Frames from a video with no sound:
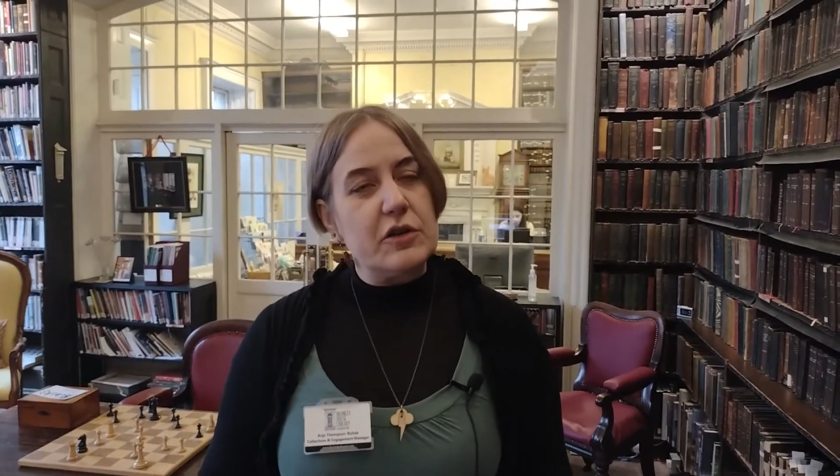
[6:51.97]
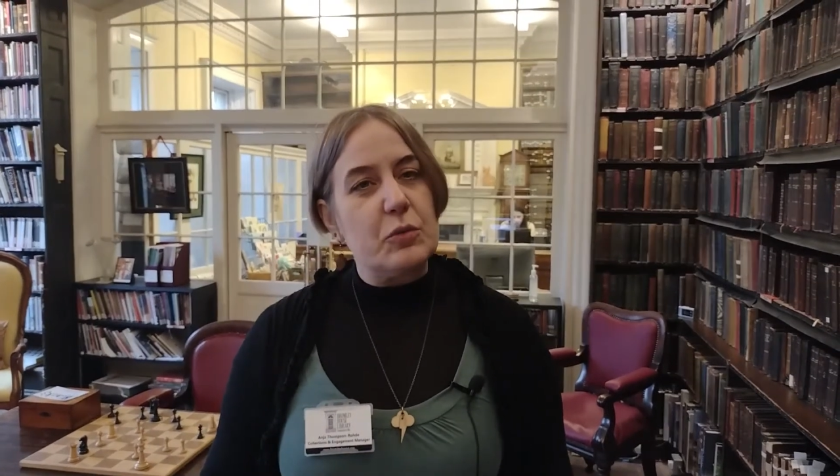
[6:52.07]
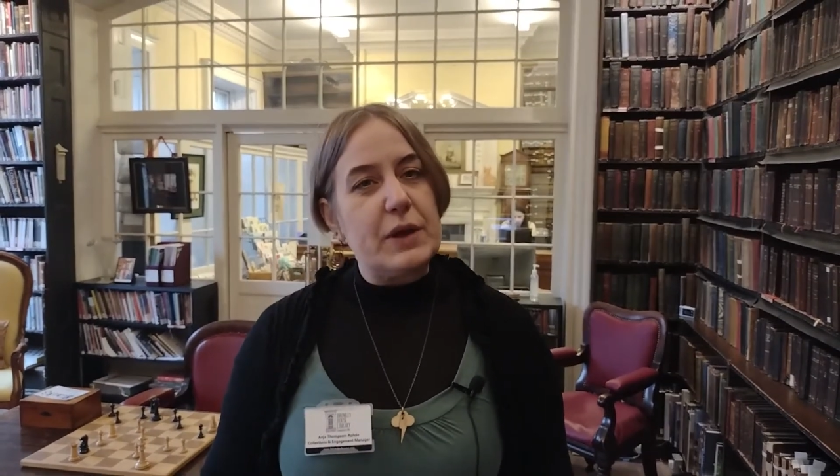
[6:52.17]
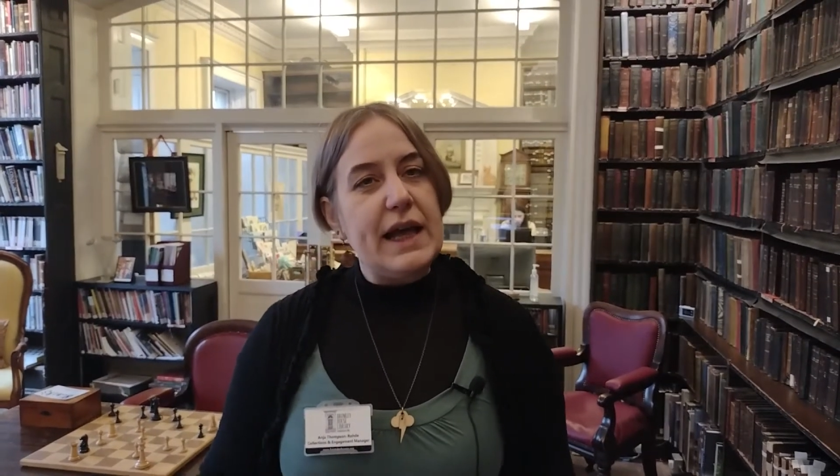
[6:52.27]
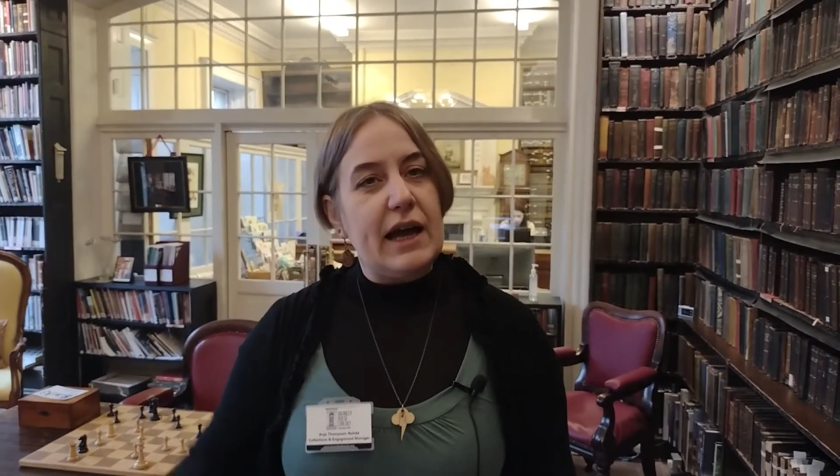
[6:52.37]

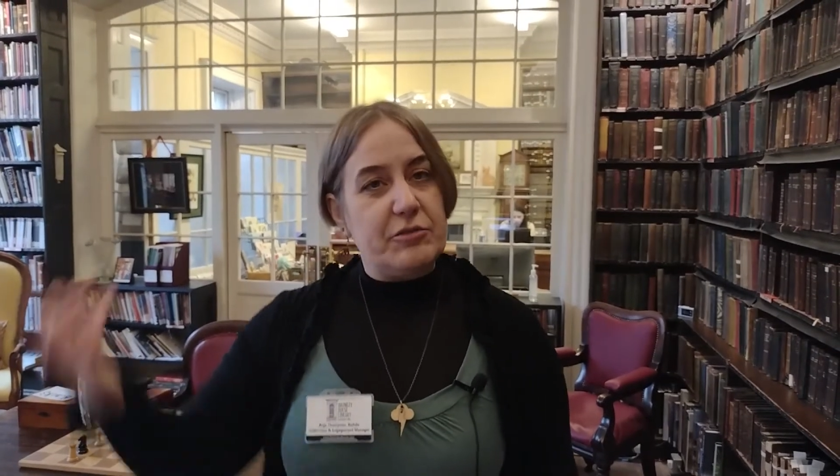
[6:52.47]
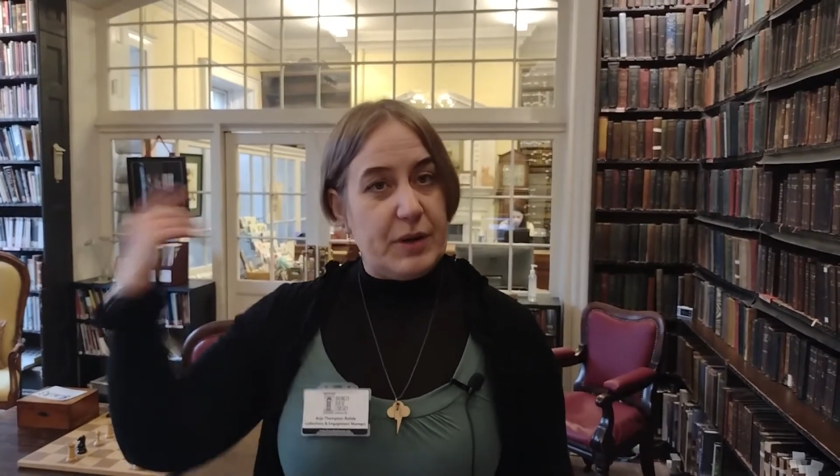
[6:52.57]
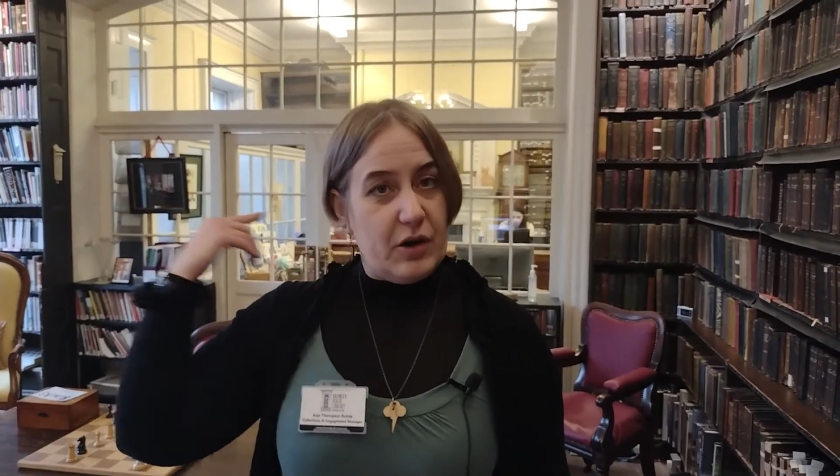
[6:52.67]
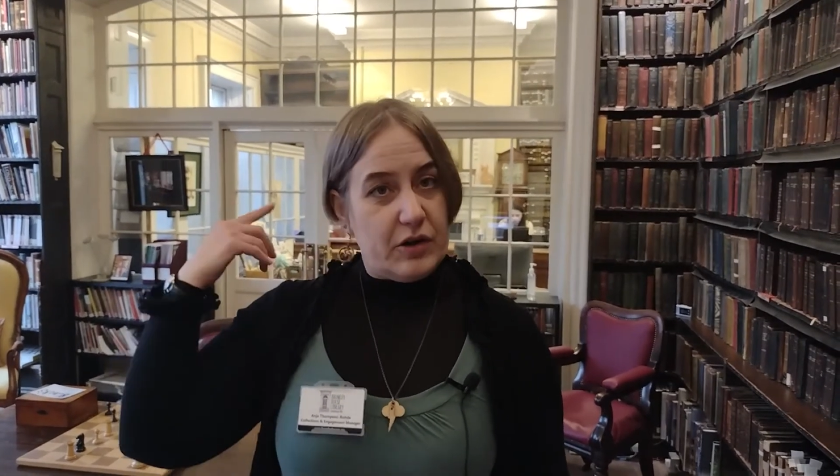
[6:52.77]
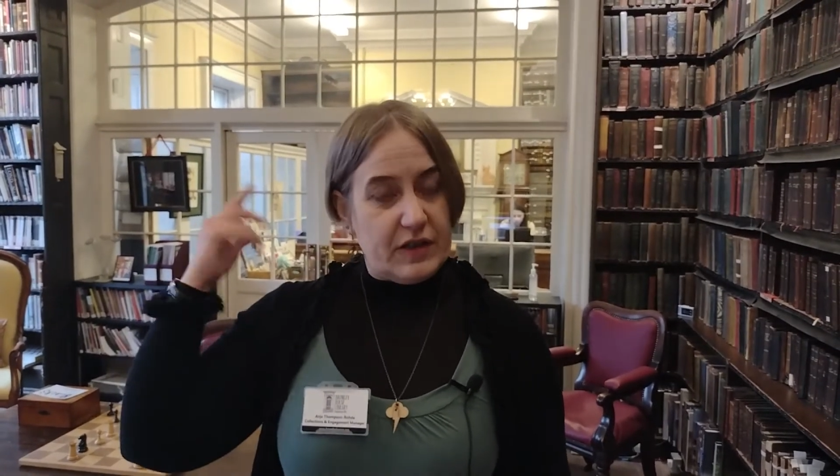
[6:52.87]
that we have
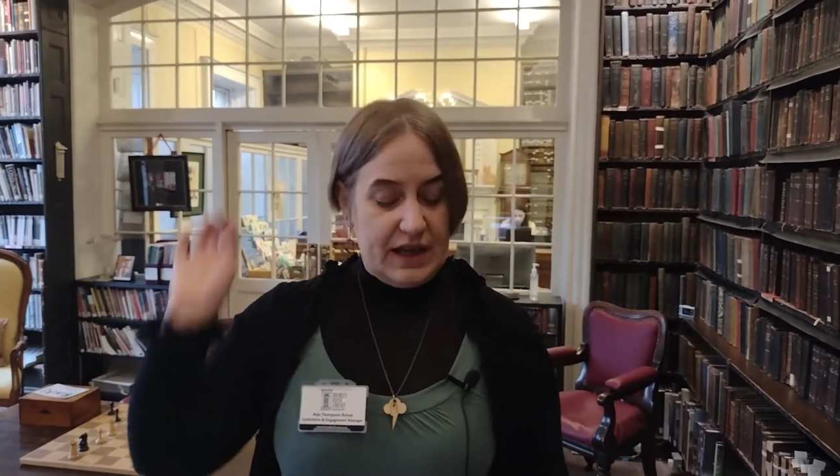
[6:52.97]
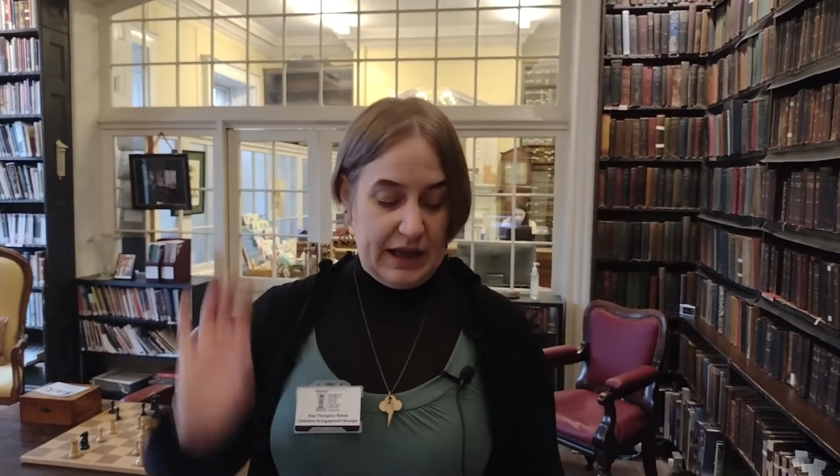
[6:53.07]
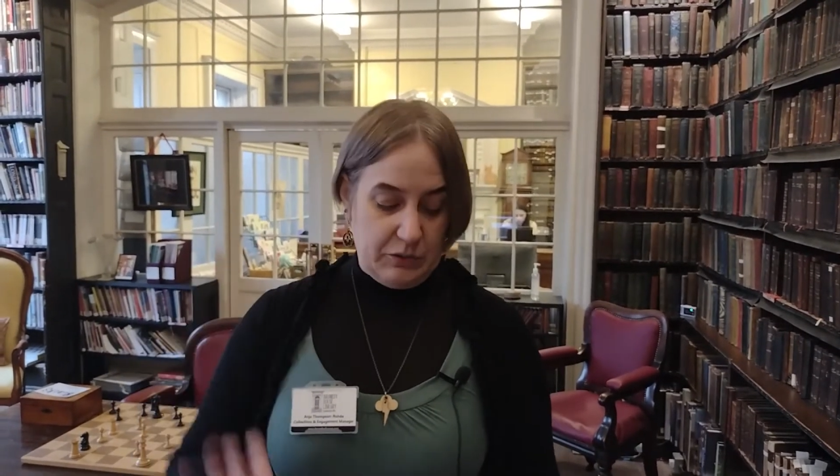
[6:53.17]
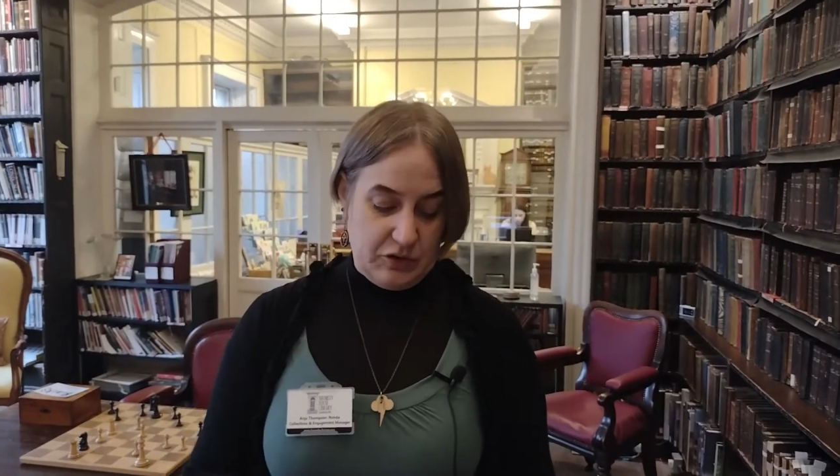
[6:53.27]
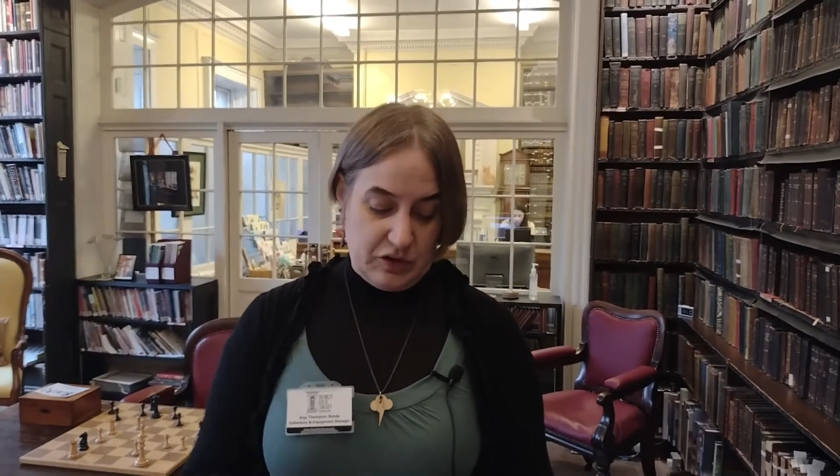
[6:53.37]
behind the
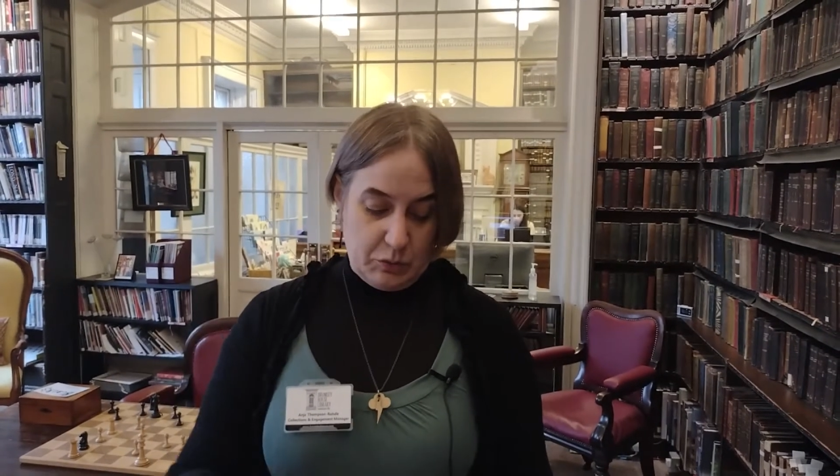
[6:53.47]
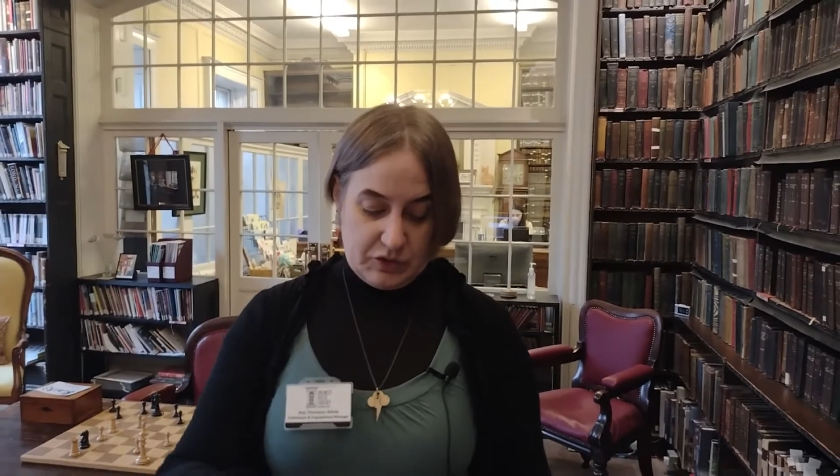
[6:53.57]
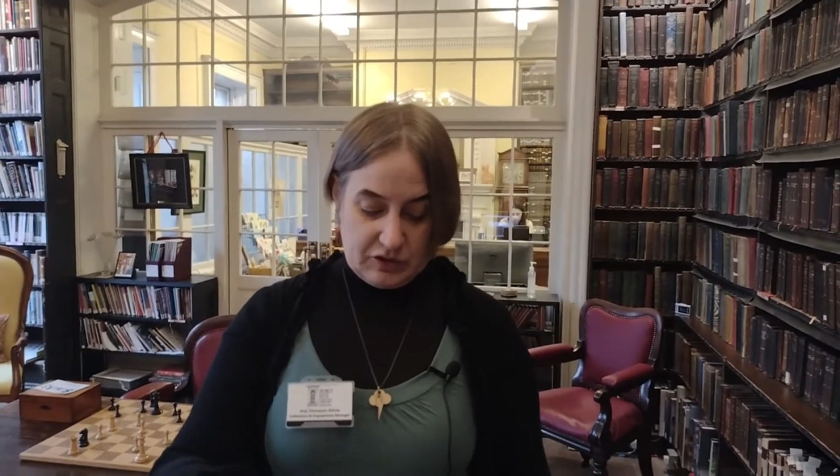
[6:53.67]
counter was